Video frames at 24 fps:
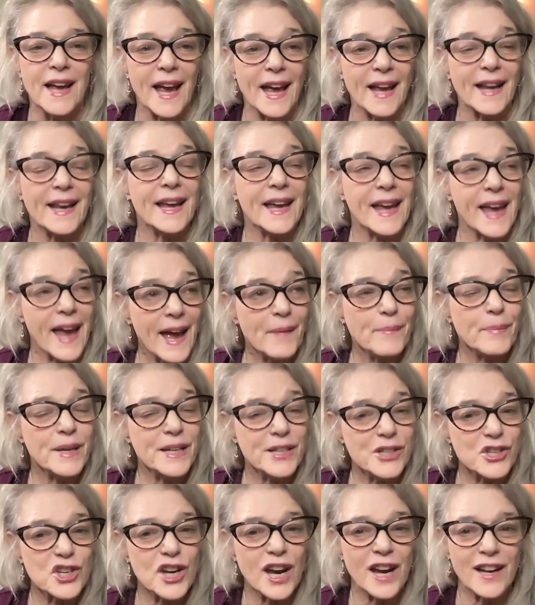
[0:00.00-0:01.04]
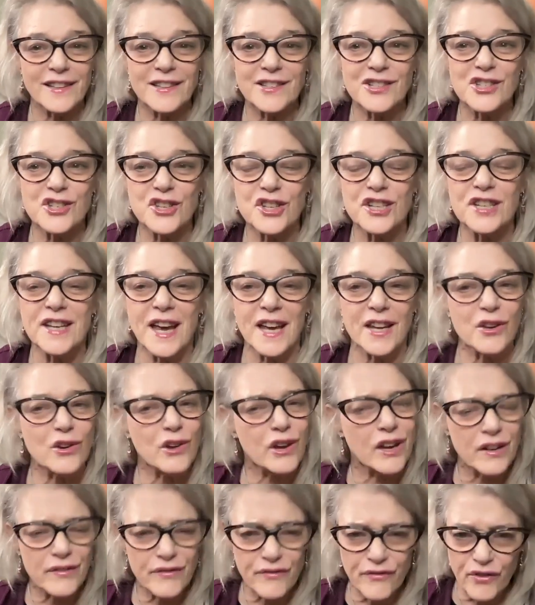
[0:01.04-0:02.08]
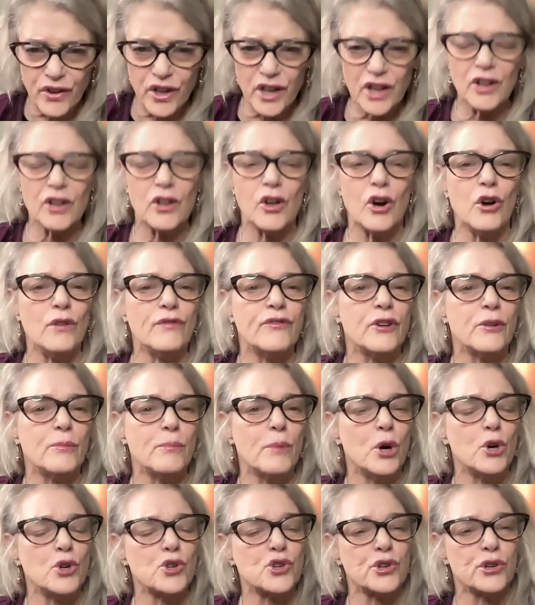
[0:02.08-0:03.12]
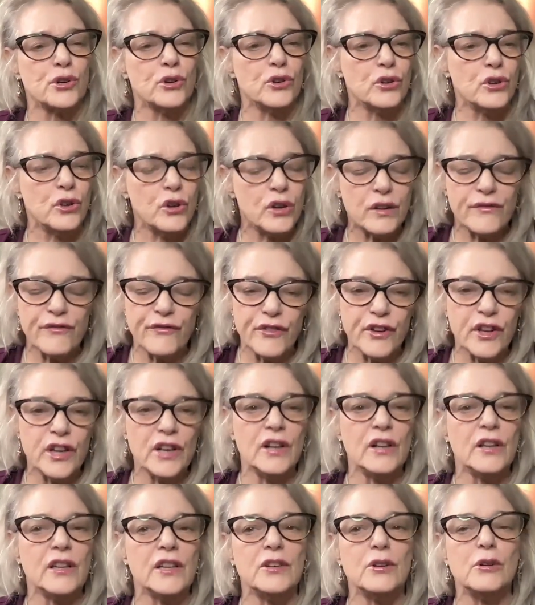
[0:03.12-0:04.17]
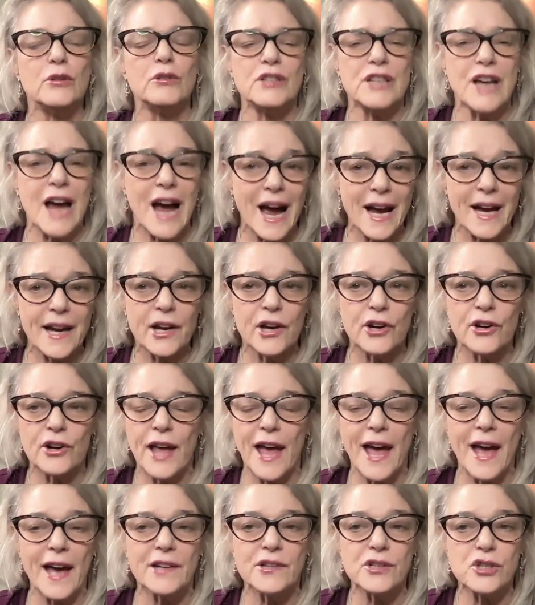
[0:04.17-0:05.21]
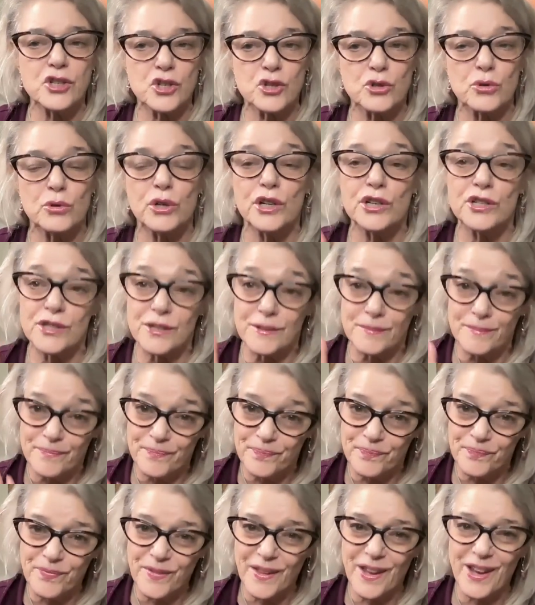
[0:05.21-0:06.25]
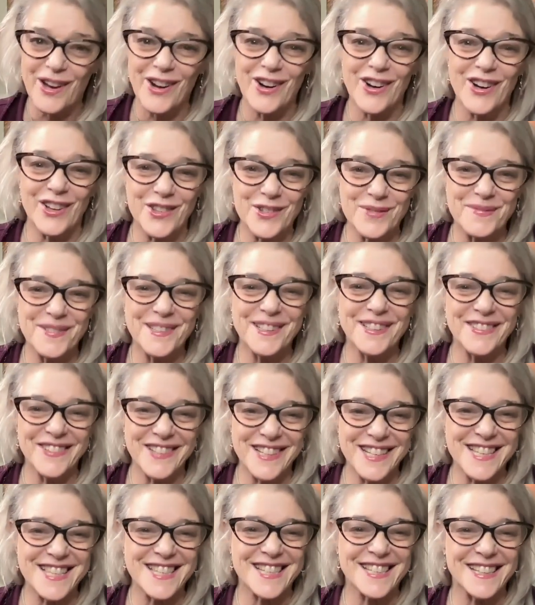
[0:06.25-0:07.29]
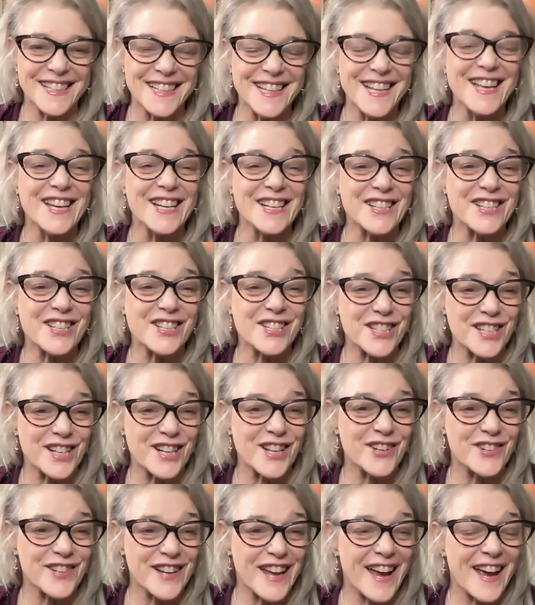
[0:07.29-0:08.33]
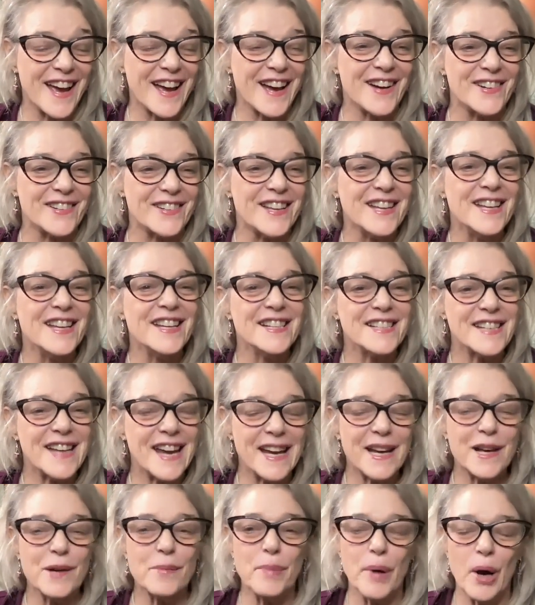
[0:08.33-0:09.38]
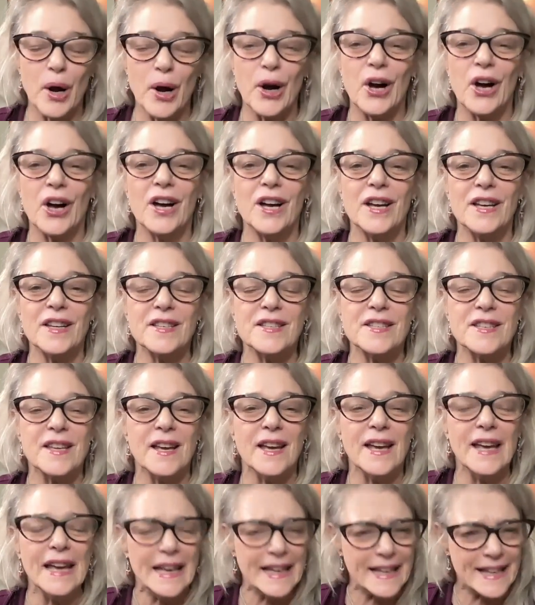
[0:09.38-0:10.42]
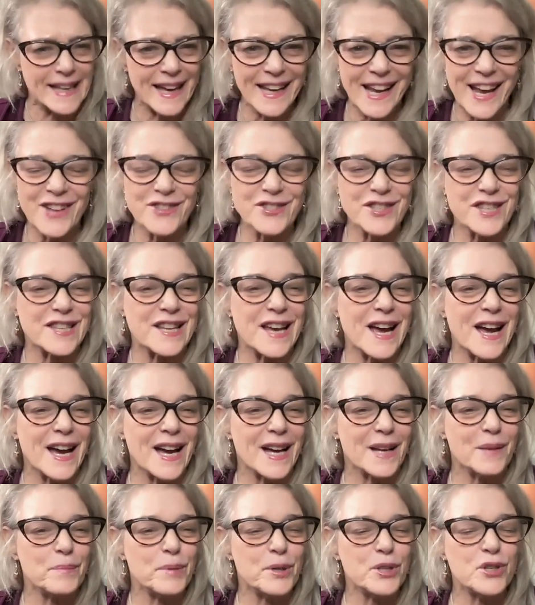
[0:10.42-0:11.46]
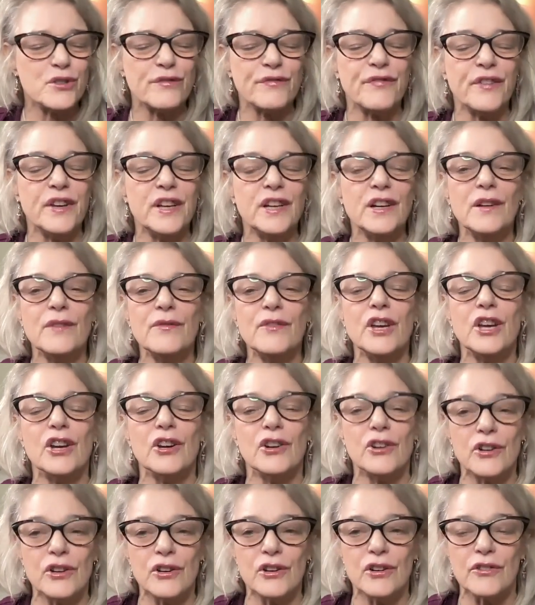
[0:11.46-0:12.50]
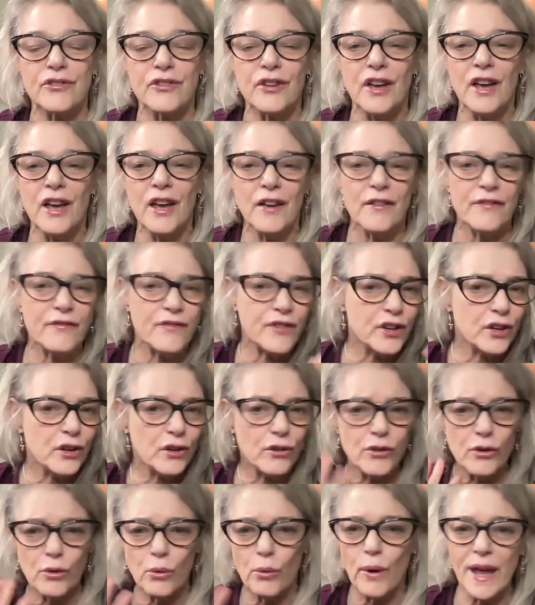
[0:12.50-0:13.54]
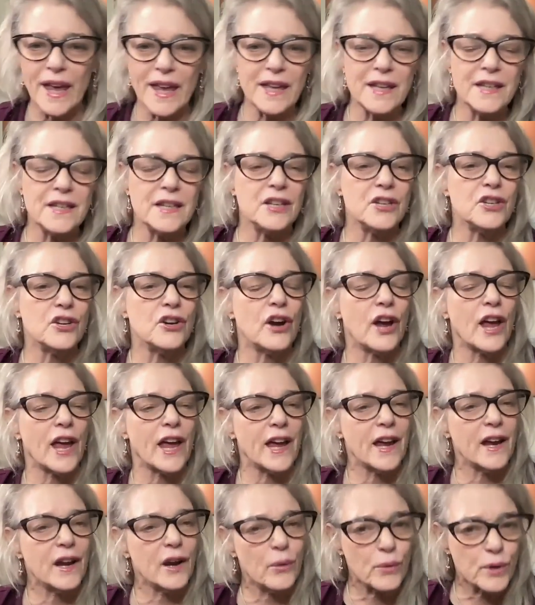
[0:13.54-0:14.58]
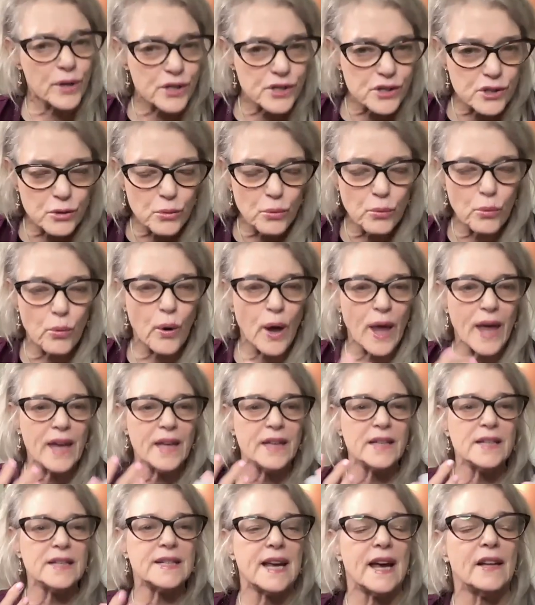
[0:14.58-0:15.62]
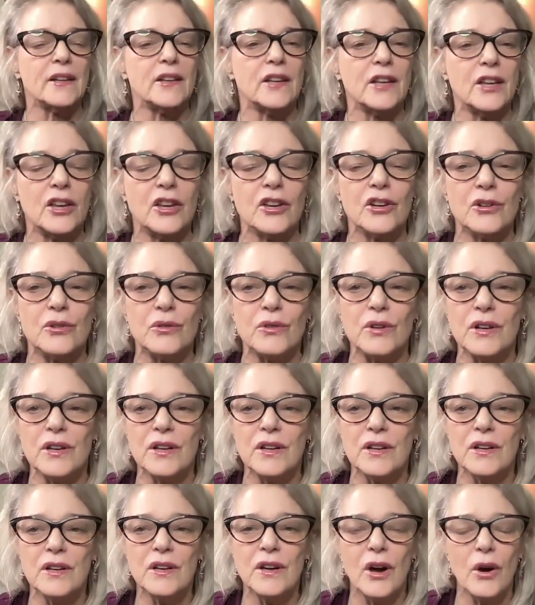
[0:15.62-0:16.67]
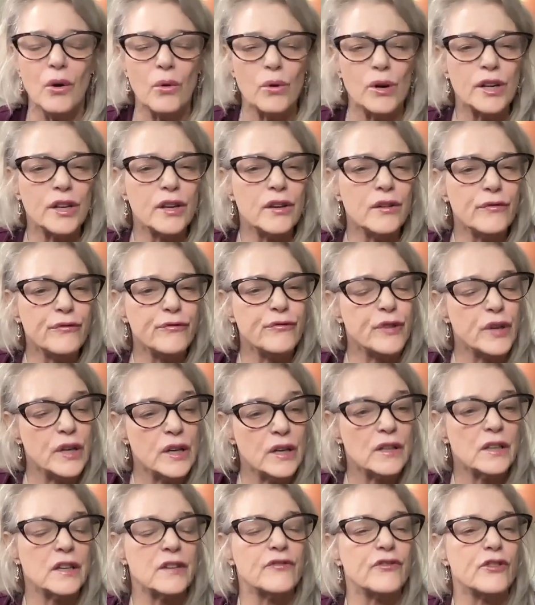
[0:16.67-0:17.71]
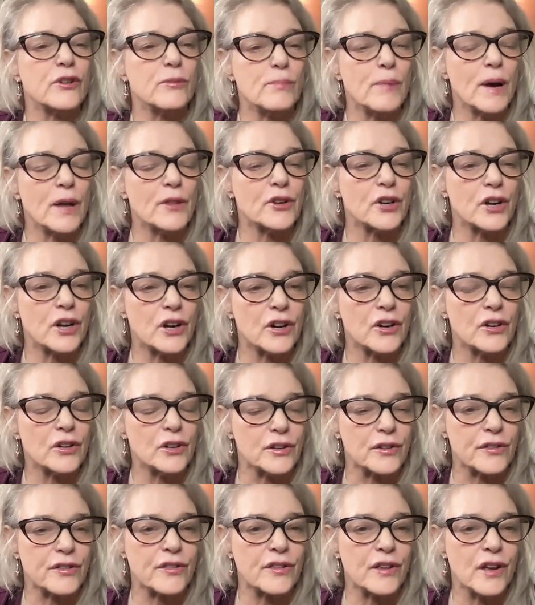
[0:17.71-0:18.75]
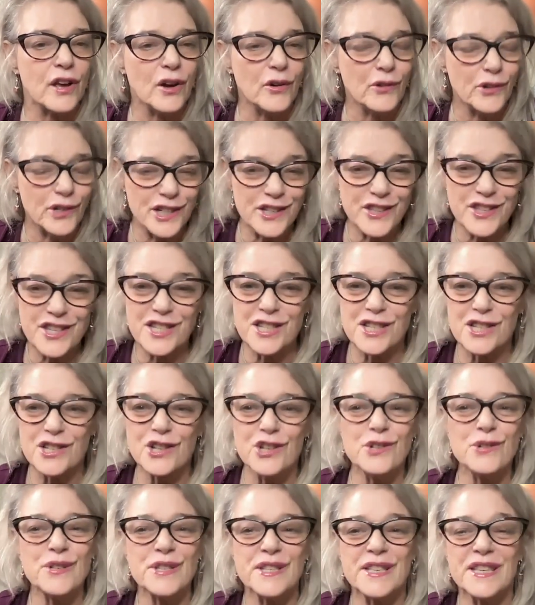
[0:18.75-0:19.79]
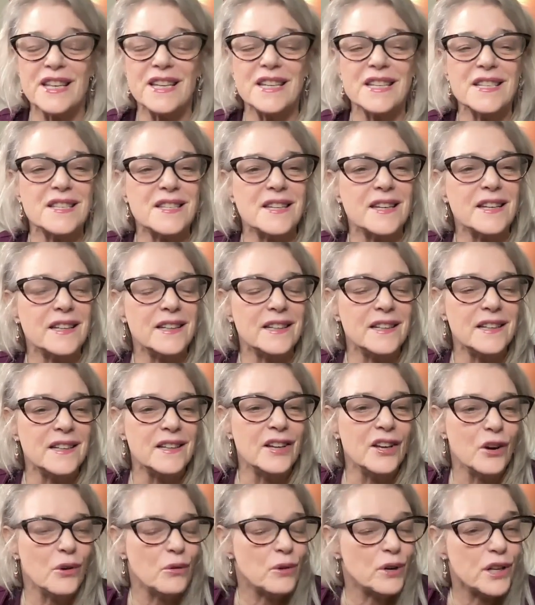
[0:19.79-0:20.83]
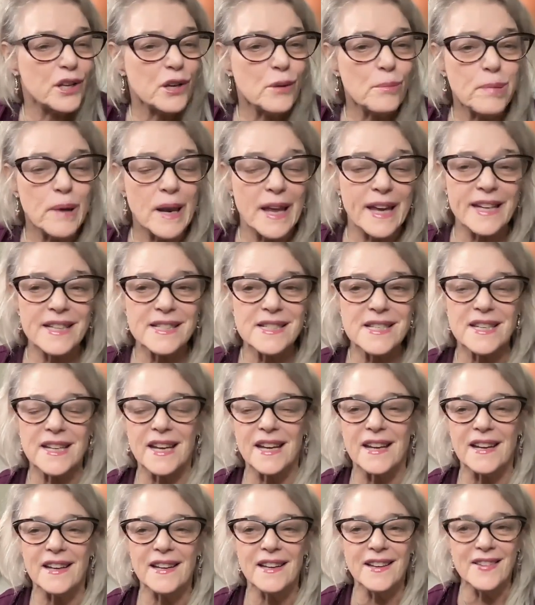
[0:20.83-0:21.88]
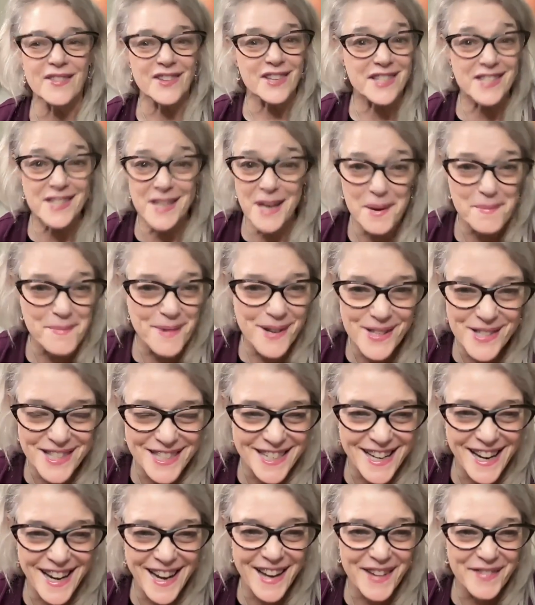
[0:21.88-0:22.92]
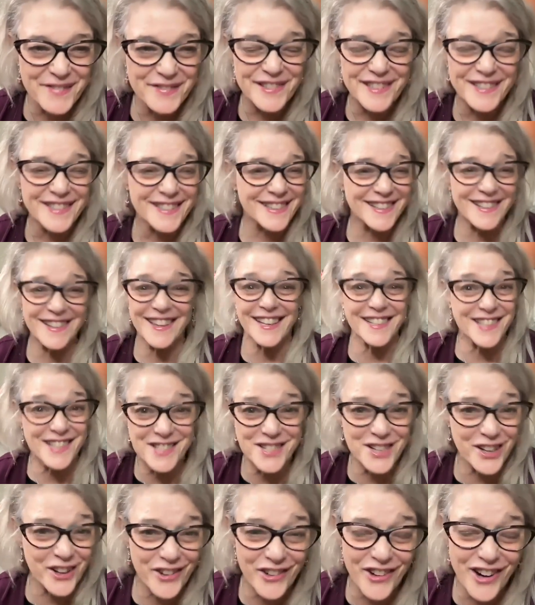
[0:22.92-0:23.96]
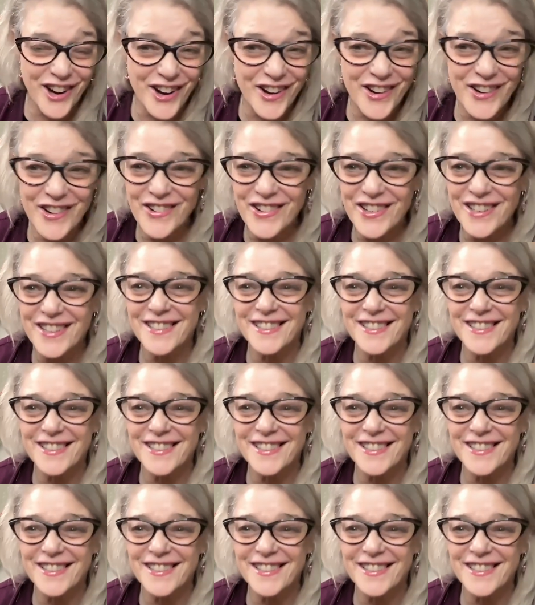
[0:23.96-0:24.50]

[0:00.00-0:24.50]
And it can be a challenge today. You can feel over emotional. You can feel a little tired, out of sorts. All the more reason to slow down. Take a pause. Get outside. Put your feet on the earth. Feel the wind in your hair. What is the wind telling you? What are you feeling from Mother Earth? We're in this new season. What are you planting? The same old stuff that doesn't grow?